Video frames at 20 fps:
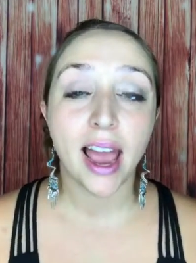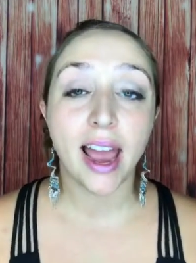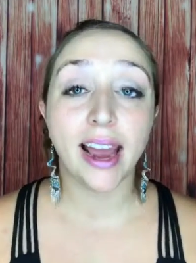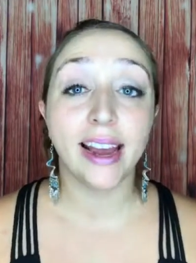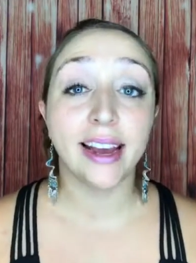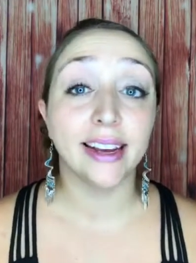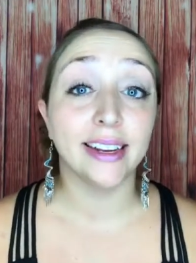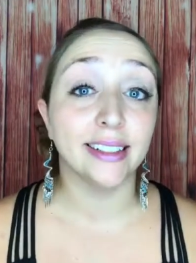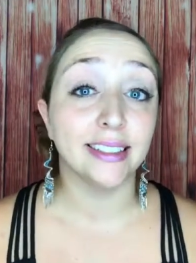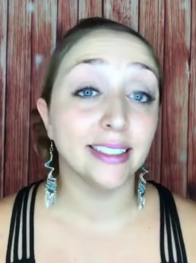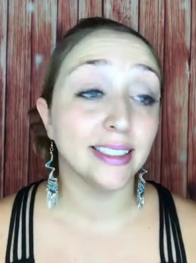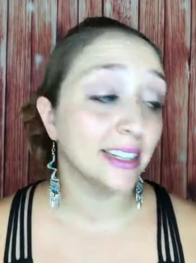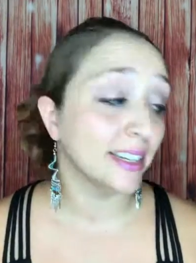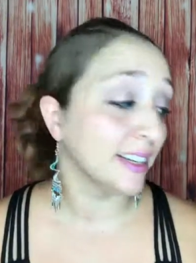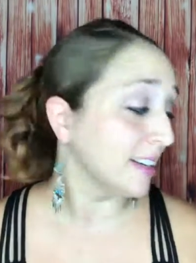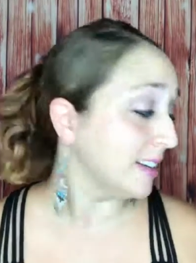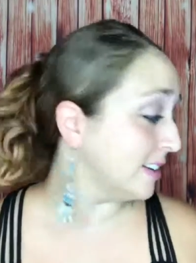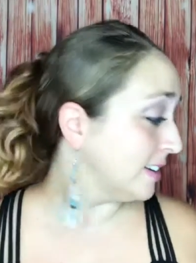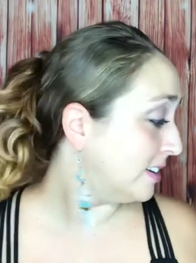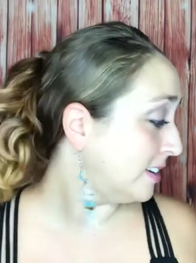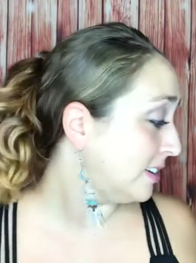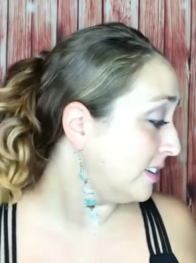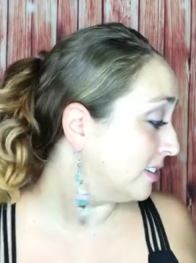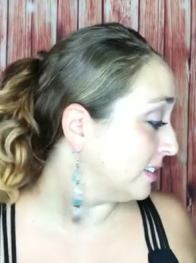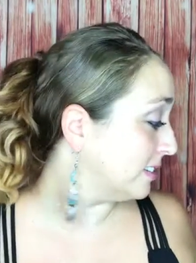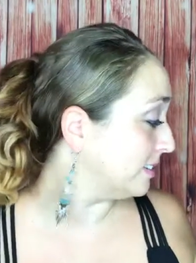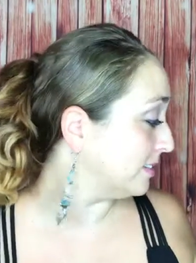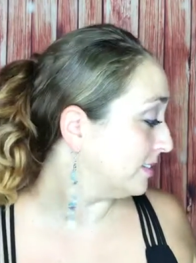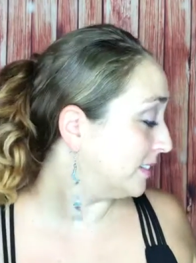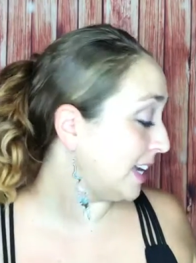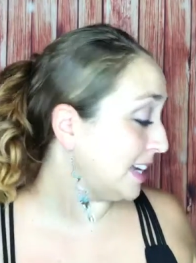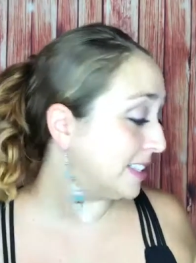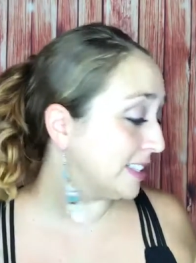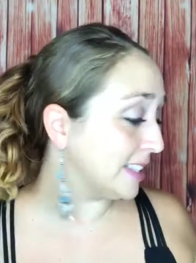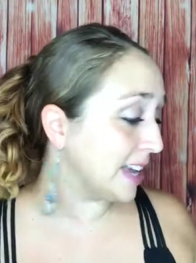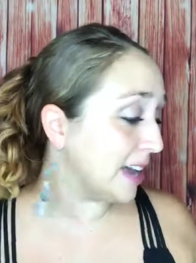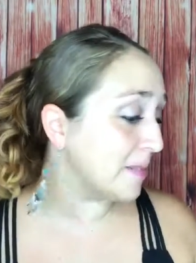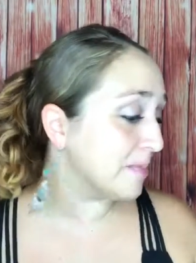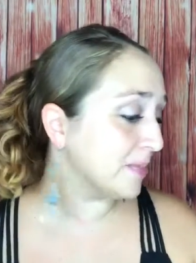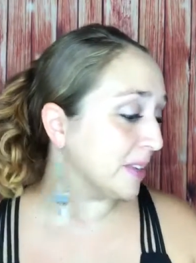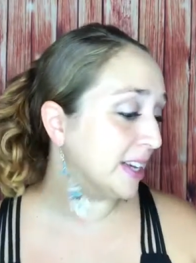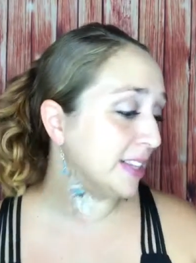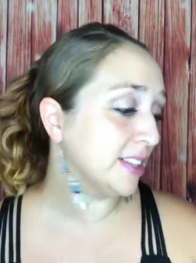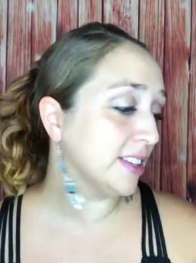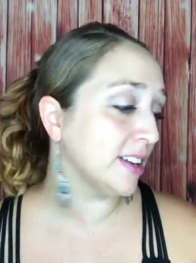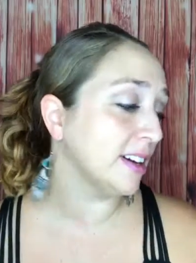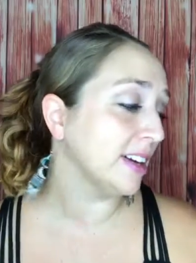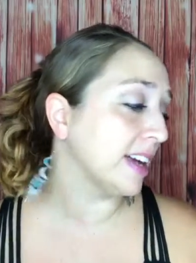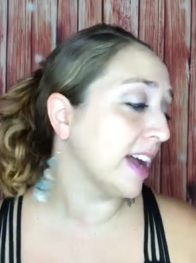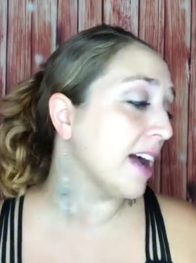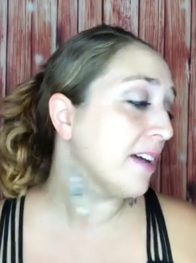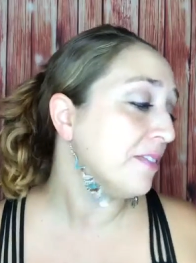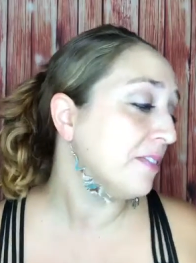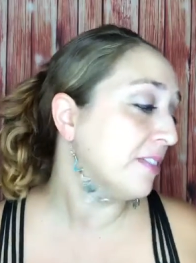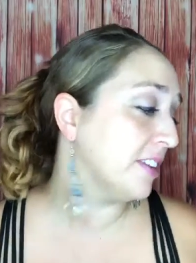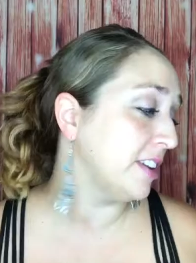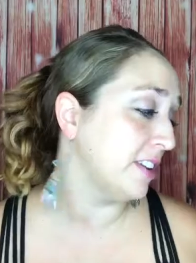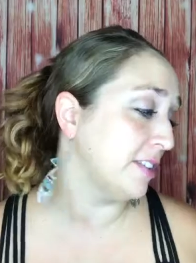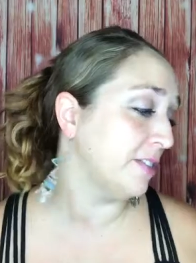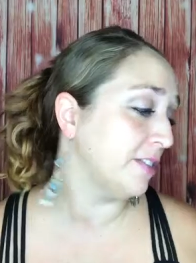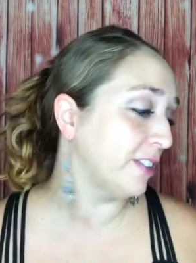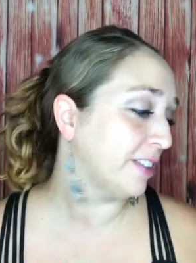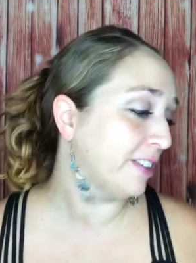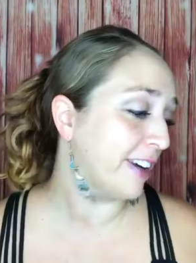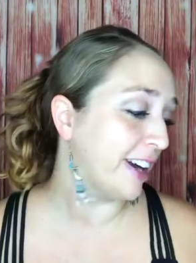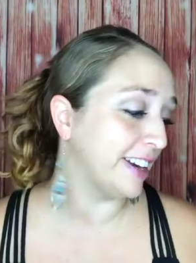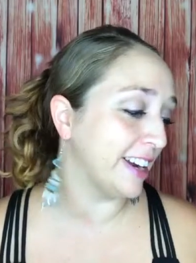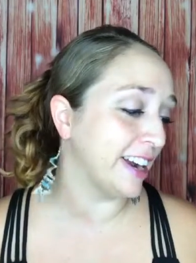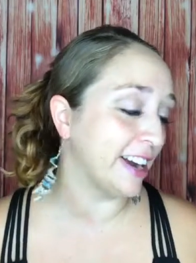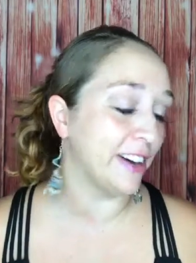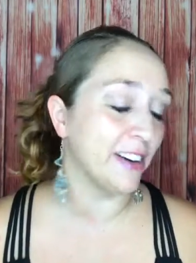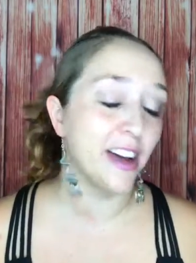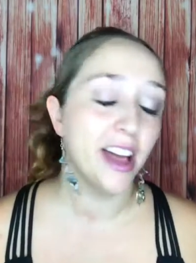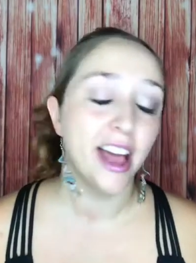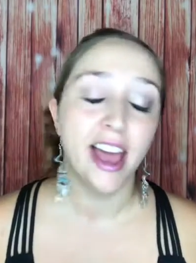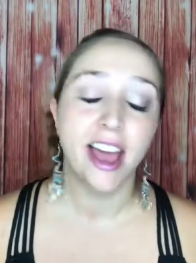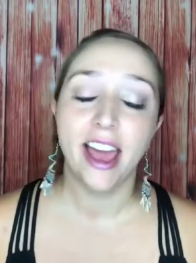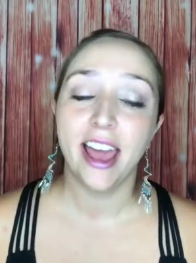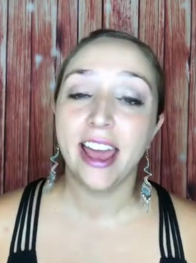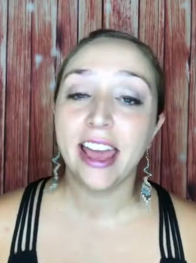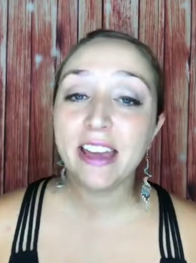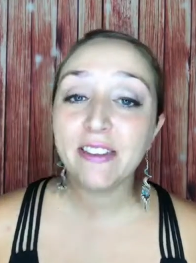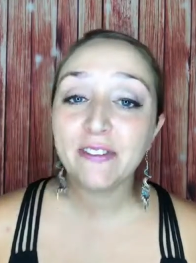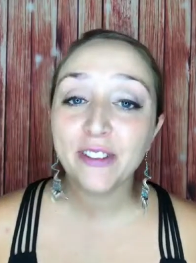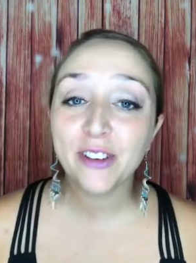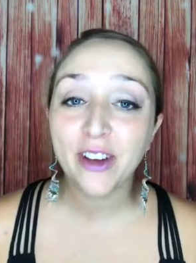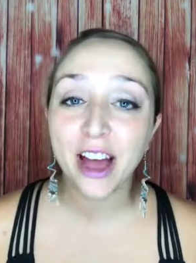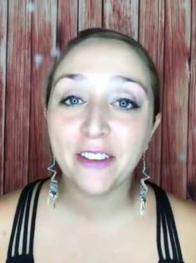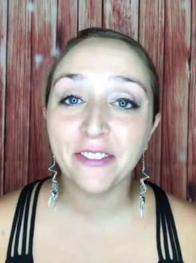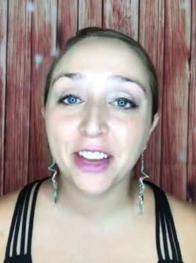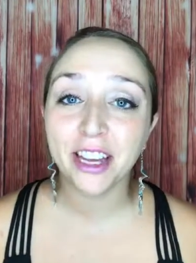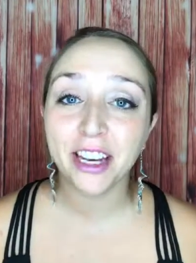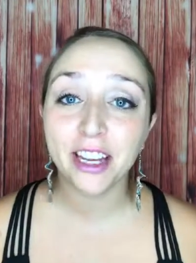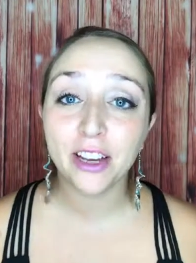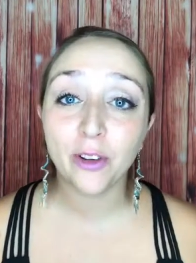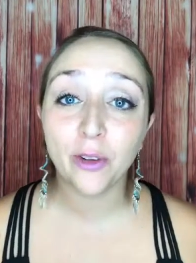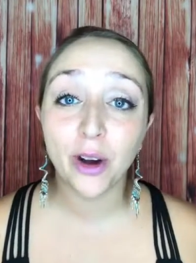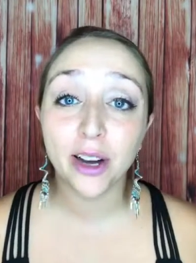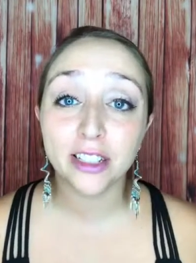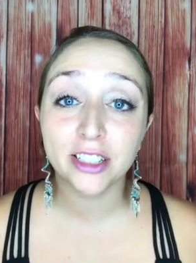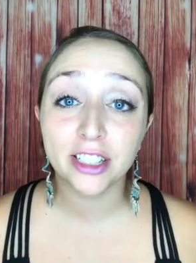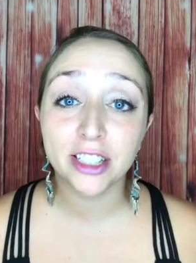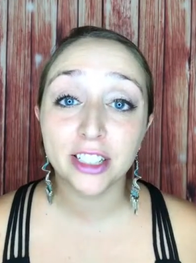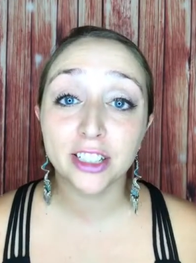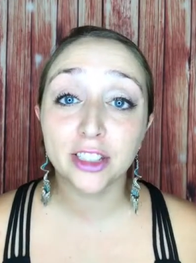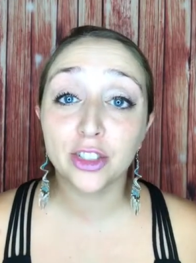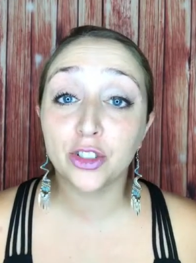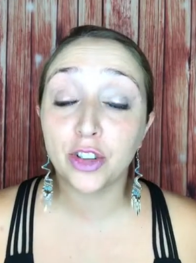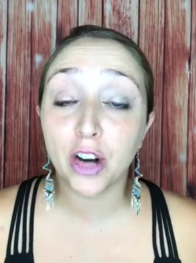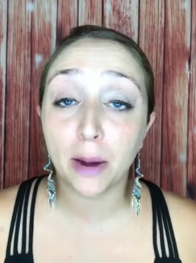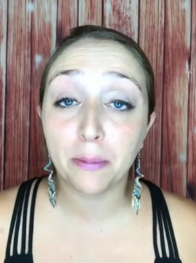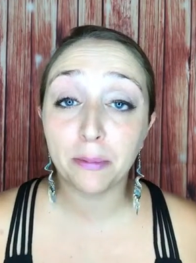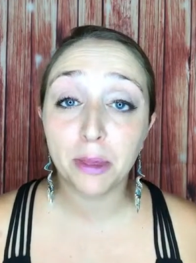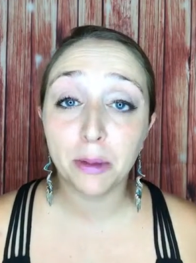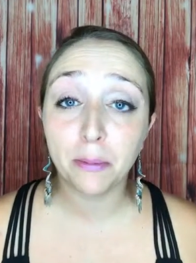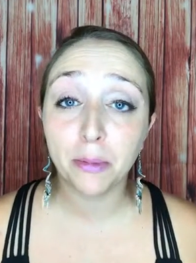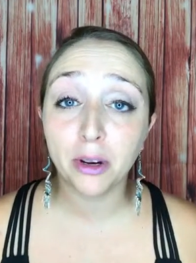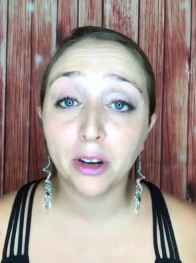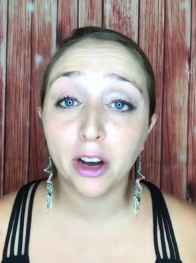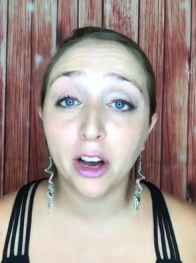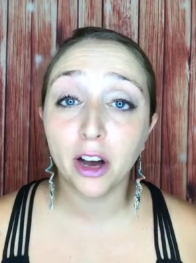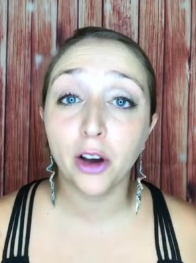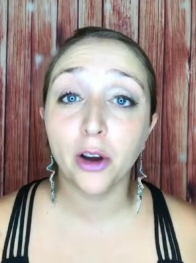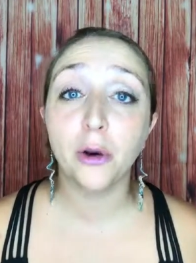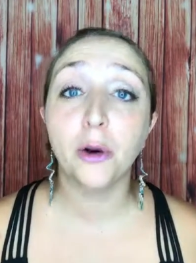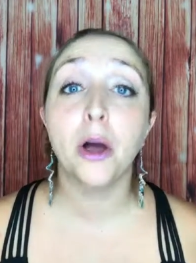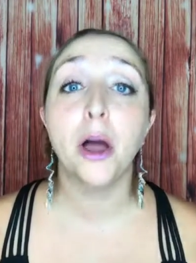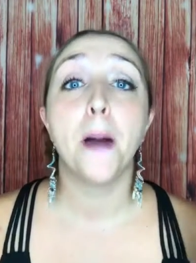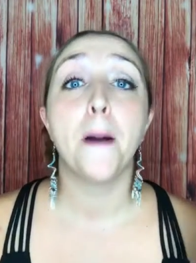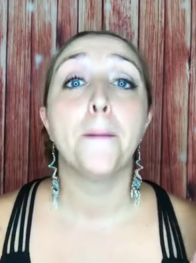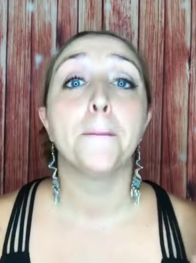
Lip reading: And that's it. That's all I got for you for right now. If you have any questions, drop them below.